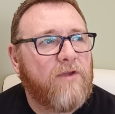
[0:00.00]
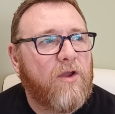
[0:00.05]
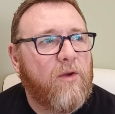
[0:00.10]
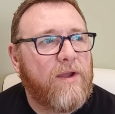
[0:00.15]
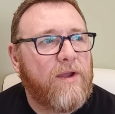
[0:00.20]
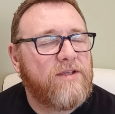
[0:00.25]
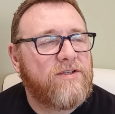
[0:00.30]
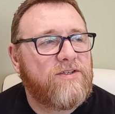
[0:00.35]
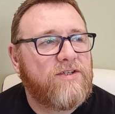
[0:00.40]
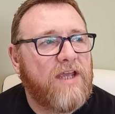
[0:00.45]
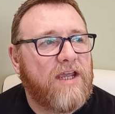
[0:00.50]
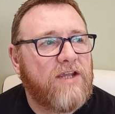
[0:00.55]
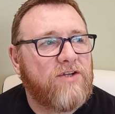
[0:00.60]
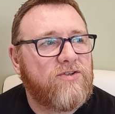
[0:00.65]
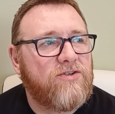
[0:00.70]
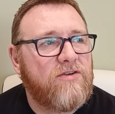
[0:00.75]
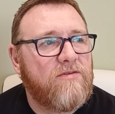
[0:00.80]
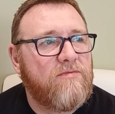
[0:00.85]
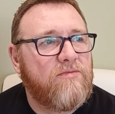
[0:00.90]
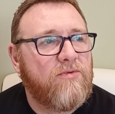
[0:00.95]
Quite
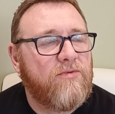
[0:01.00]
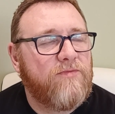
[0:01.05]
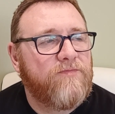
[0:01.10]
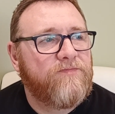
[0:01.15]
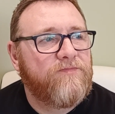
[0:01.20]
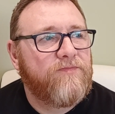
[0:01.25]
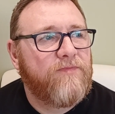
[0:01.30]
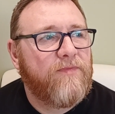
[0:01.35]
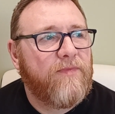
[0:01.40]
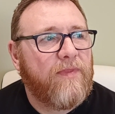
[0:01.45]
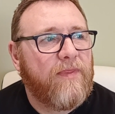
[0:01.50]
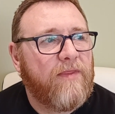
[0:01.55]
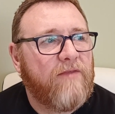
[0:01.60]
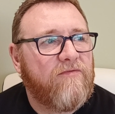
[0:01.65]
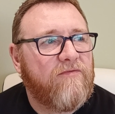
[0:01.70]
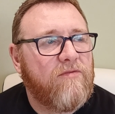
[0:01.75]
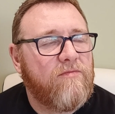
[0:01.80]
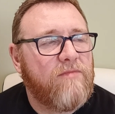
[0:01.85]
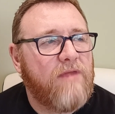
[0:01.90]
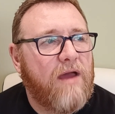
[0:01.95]
sessionable
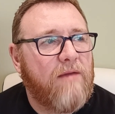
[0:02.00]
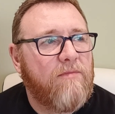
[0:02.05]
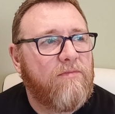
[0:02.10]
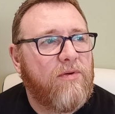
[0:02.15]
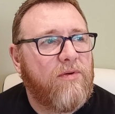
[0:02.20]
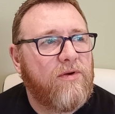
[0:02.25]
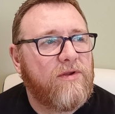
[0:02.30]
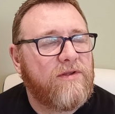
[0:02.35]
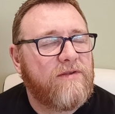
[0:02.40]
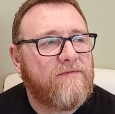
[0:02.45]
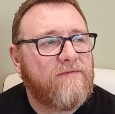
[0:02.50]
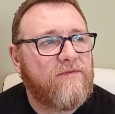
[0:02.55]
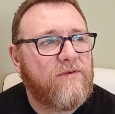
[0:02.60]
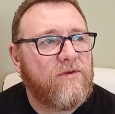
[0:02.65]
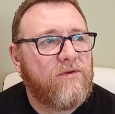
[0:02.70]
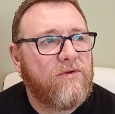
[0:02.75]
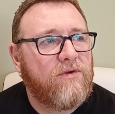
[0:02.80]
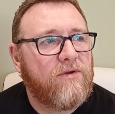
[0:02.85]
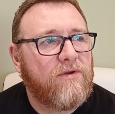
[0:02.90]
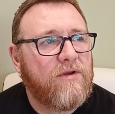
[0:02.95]
from that point of
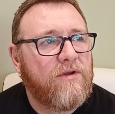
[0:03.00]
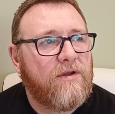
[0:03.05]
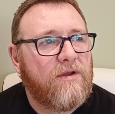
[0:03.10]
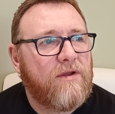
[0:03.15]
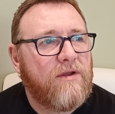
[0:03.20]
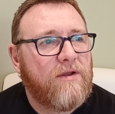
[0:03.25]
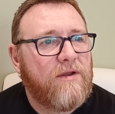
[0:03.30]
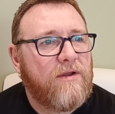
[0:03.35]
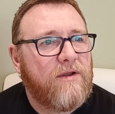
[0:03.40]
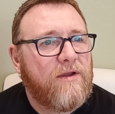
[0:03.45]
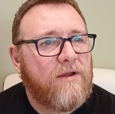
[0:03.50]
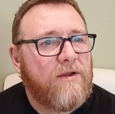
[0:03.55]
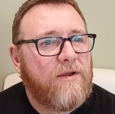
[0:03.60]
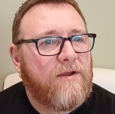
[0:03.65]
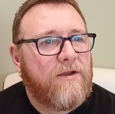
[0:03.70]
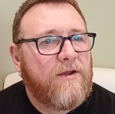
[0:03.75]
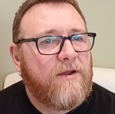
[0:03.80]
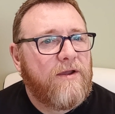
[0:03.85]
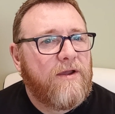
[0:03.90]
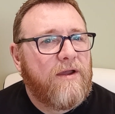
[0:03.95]
view.
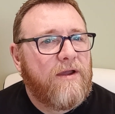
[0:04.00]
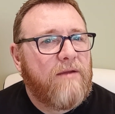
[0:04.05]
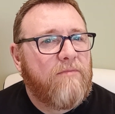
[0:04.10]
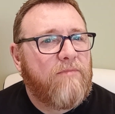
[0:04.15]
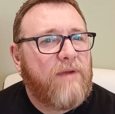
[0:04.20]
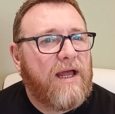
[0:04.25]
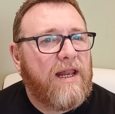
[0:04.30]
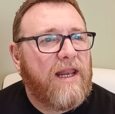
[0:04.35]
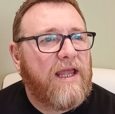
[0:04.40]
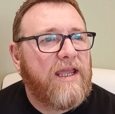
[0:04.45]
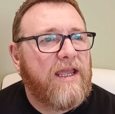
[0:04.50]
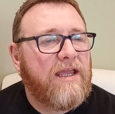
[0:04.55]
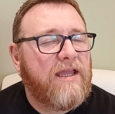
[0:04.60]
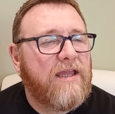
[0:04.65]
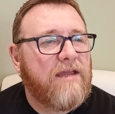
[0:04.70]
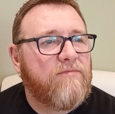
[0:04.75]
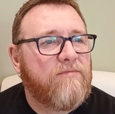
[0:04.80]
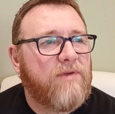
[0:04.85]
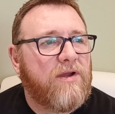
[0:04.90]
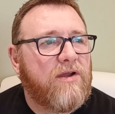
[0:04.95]
But I
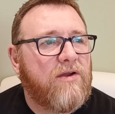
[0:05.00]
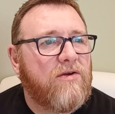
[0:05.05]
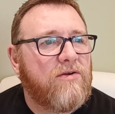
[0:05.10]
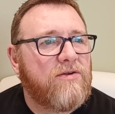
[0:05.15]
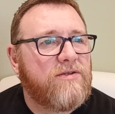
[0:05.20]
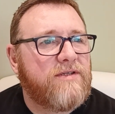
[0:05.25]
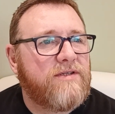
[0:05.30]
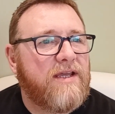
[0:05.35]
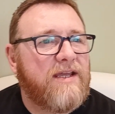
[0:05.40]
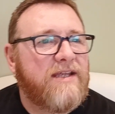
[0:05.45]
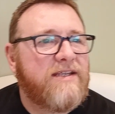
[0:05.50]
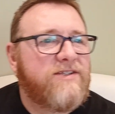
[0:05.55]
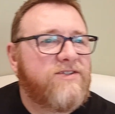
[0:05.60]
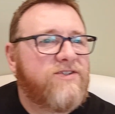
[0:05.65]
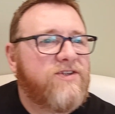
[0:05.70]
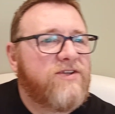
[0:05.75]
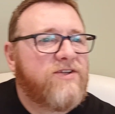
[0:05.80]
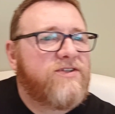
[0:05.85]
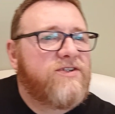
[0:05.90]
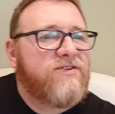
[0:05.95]
like it because
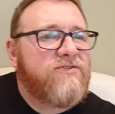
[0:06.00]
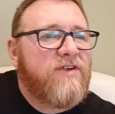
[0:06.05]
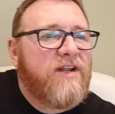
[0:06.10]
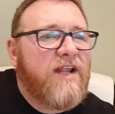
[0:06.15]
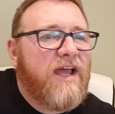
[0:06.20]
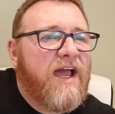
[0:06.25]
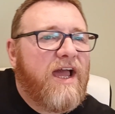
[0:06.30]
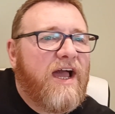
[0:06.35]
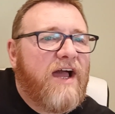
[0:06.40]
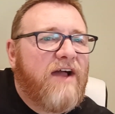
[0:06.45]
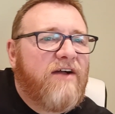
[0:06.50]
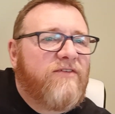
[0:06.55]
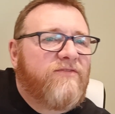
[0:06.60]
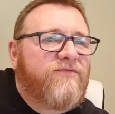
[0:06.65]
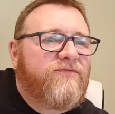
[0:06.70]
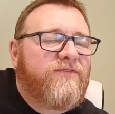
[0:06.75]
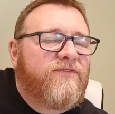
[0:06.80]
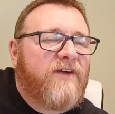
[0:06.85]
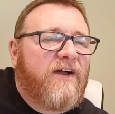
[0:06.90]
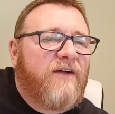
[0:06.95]
it doesn't really
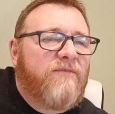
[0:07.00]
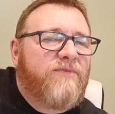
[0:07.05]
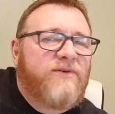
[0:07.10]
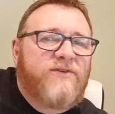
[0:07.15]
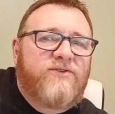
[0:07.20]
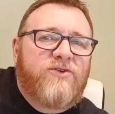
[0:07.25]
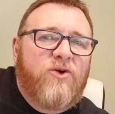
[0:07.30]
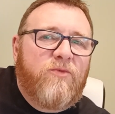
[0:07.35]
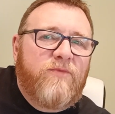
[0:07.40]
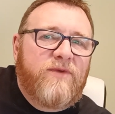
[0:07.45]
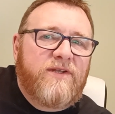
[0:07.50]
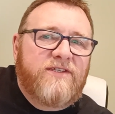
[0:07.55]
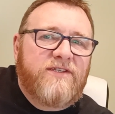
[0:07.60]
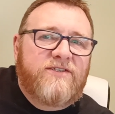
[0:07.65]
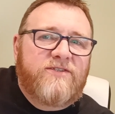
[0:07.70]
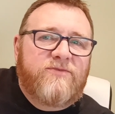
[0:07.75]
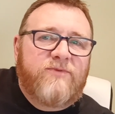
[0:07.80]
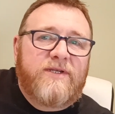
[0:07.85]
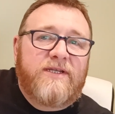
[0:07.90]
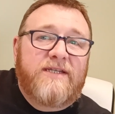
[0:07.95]
have a predominant
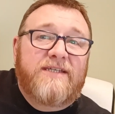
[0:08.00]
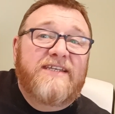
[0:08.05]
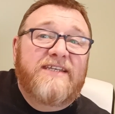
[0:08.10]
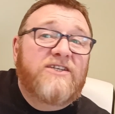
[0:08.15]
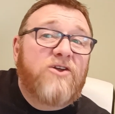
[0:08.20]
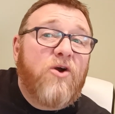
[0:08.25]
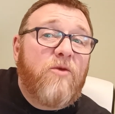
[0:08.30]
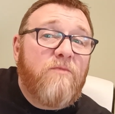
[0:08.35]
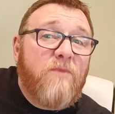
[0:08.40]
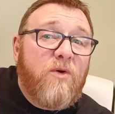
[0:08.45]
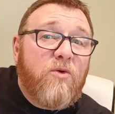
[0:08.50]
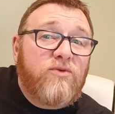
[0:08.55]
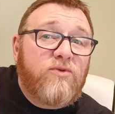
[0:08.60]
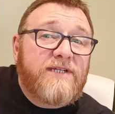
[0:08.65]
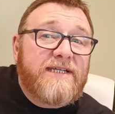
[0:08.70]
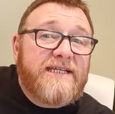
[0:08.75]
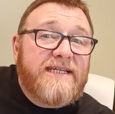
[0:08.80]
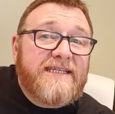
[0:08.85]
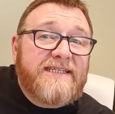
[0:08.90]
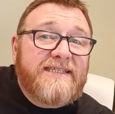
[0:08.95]
sweetness. It's got
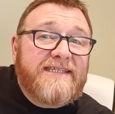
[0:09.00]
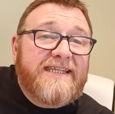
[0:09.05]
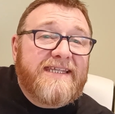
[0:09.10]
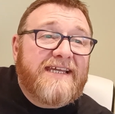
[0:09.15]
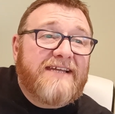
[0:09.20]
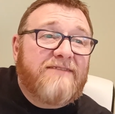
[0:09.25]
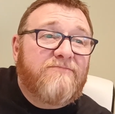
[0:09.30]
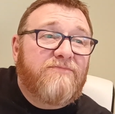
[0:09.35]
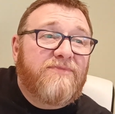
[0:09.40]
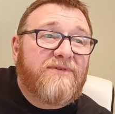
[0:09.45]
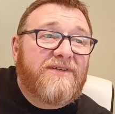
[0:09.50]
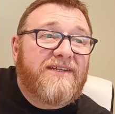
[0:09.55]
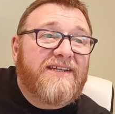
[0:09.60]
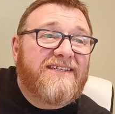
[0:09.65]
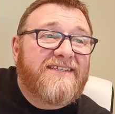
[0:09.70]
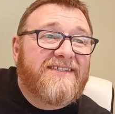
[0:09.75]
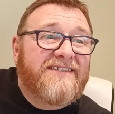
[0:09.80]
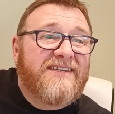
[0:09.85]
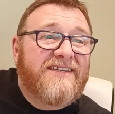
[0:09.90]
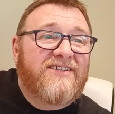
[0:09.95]
maltiness there, but
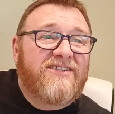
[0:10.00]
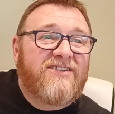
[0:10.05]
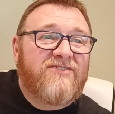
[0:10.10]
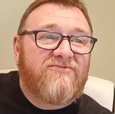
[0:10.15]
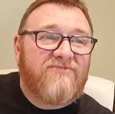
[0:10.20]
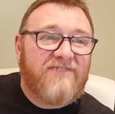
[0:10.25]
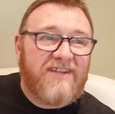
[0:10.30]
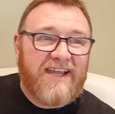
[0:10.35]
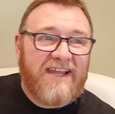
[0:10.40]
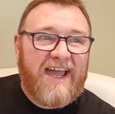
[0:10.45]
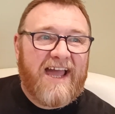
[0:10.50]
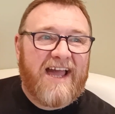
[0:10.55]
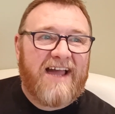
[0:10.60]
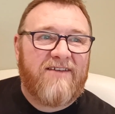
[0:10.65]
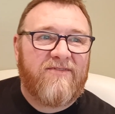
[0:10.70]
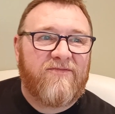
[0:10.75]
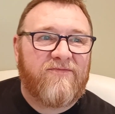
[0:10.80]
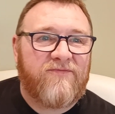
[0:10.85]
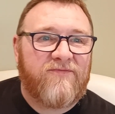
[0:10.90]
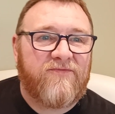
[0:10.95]
it doesn't really
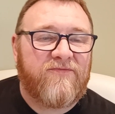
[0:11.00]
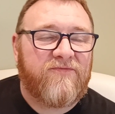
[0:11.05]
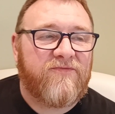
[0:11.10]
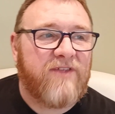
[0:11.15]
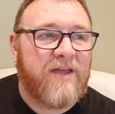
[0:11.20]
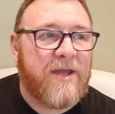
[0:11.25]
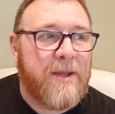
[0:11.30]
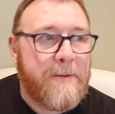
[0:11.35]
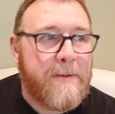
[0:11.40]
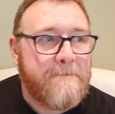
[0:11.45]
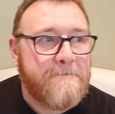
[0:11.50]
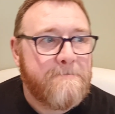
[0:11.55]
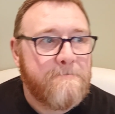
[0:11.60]
have the